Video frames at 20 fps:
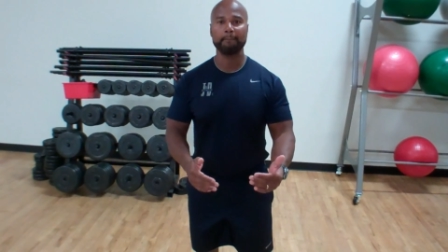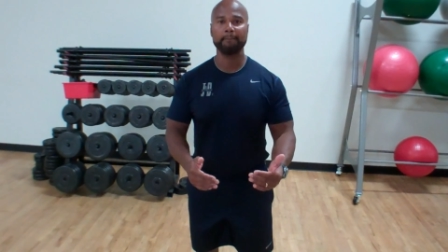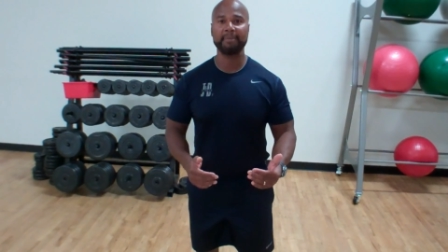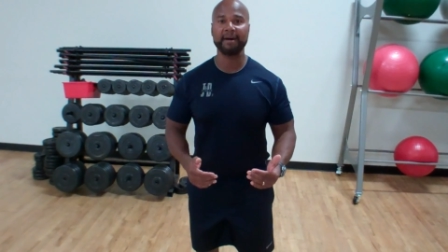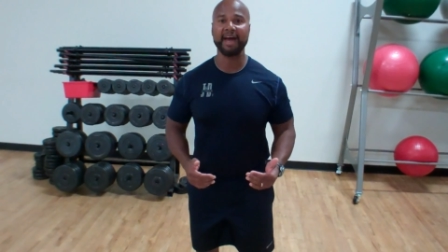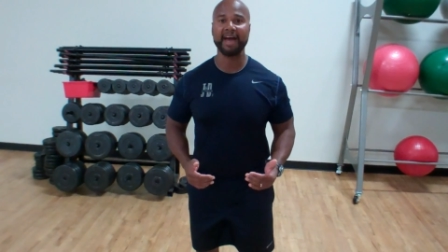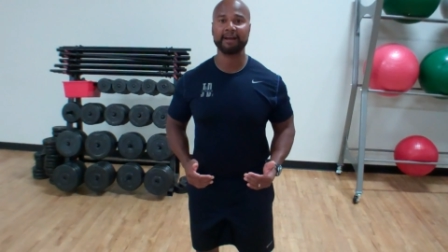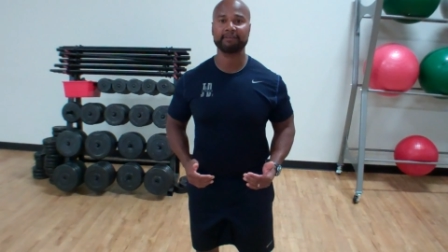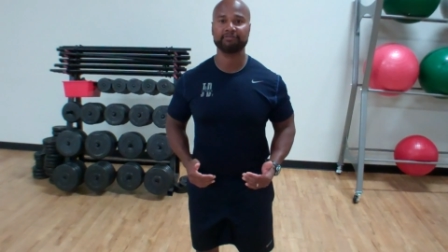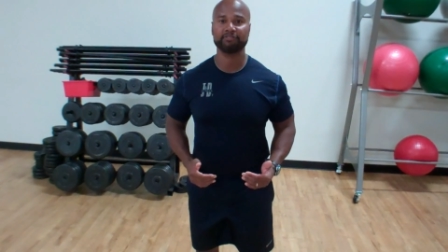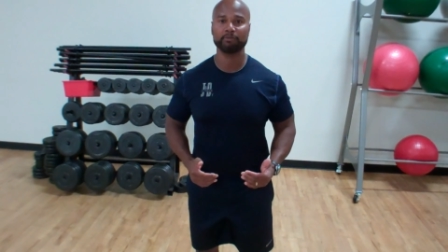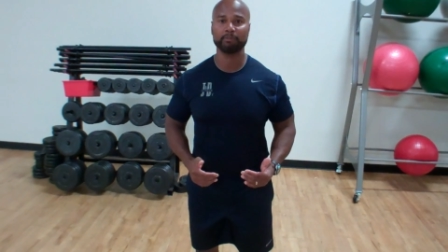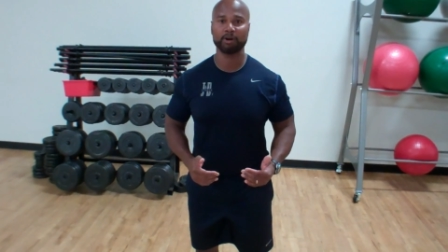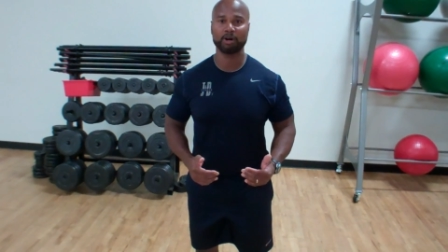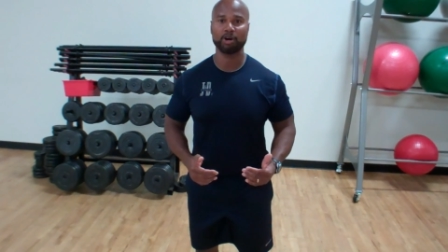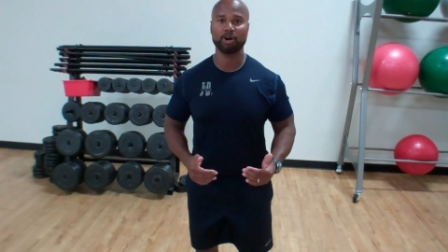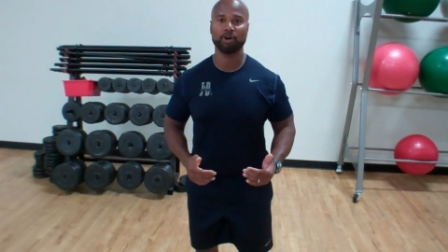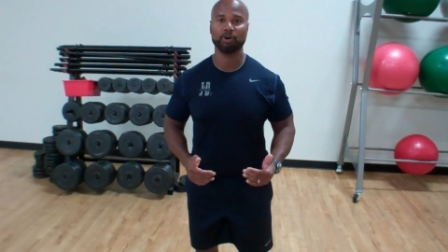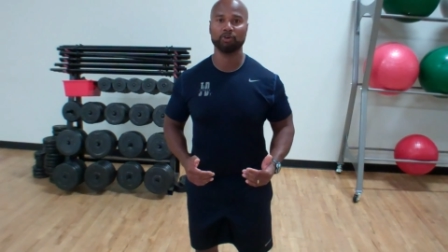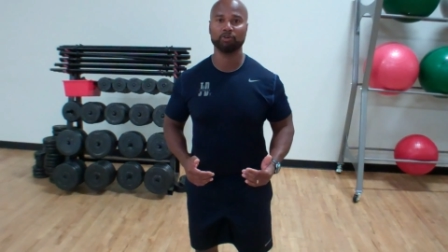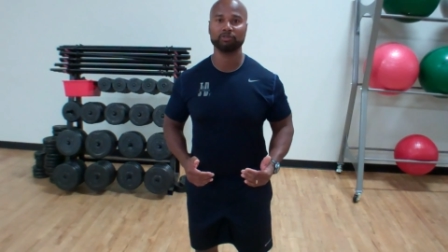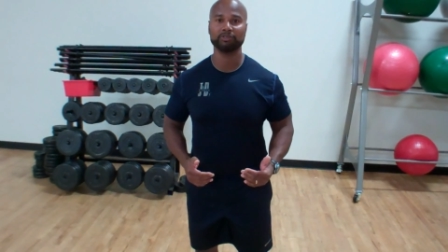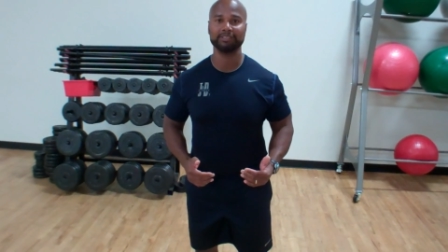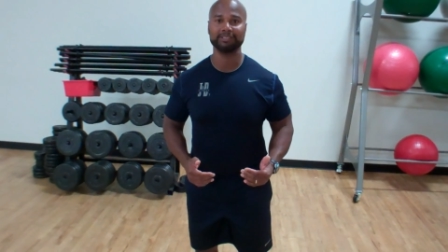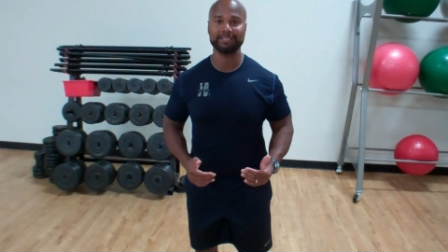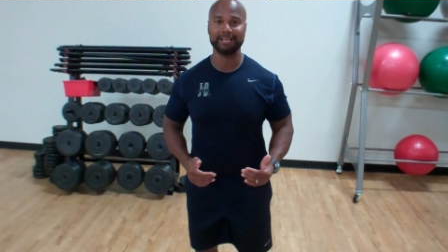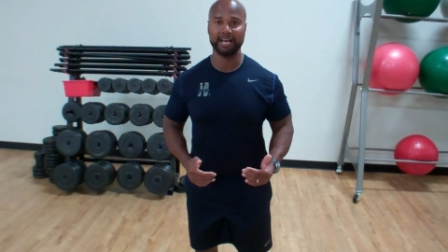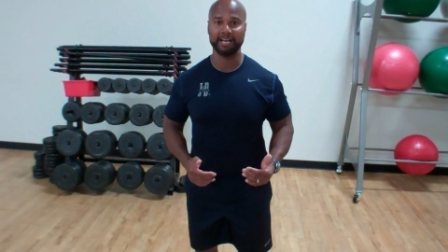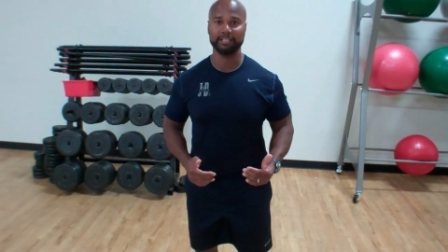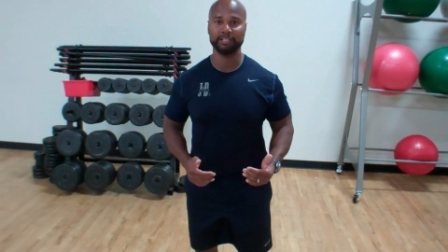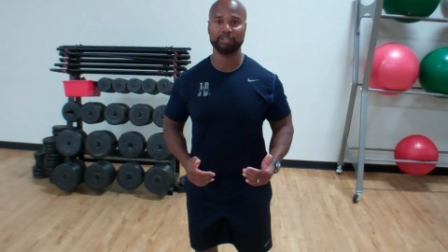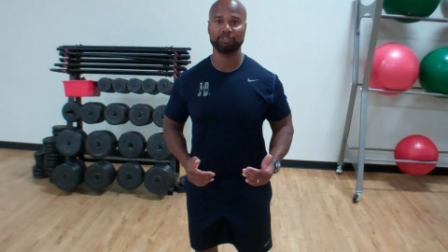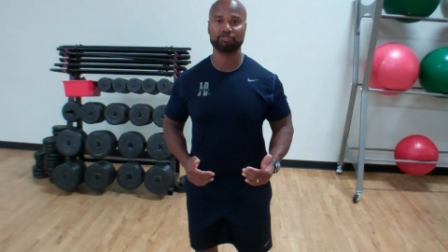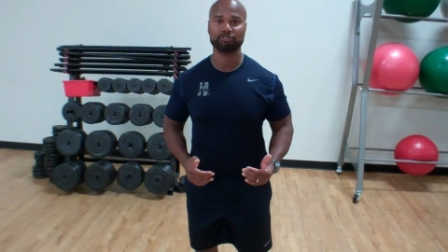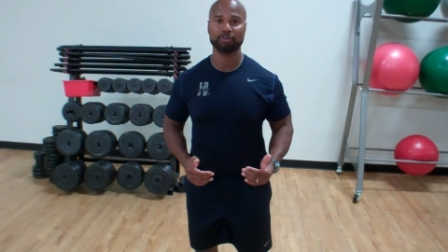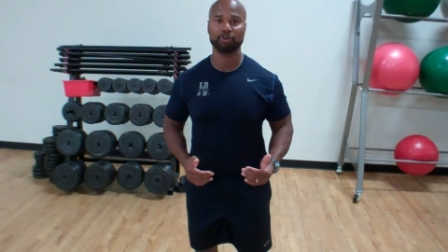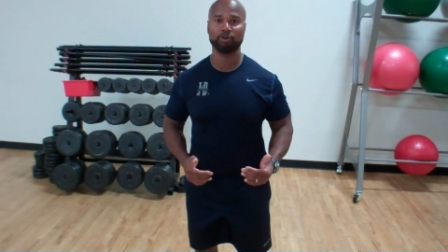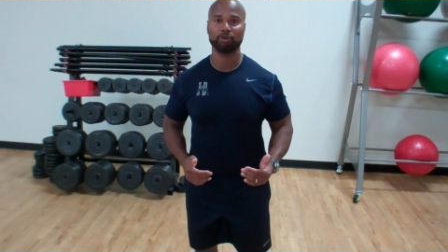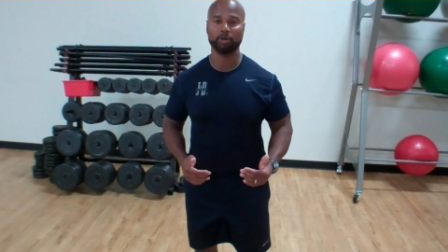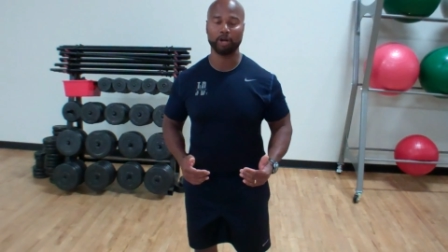back from a cone, 9-inch
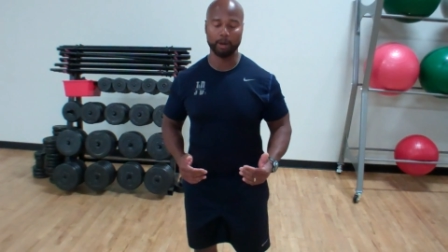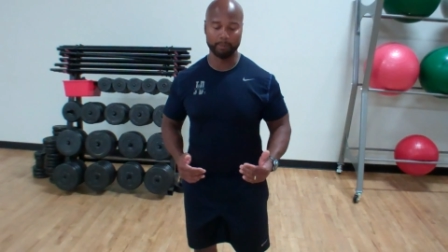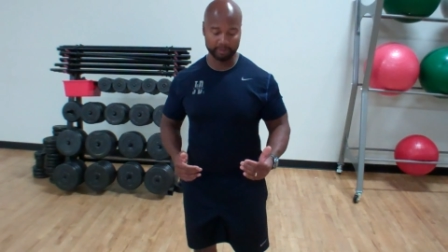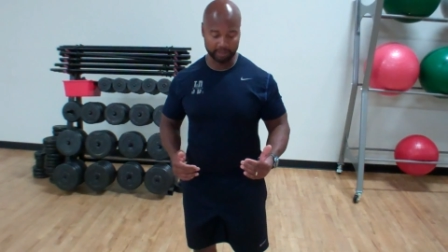cone. I'm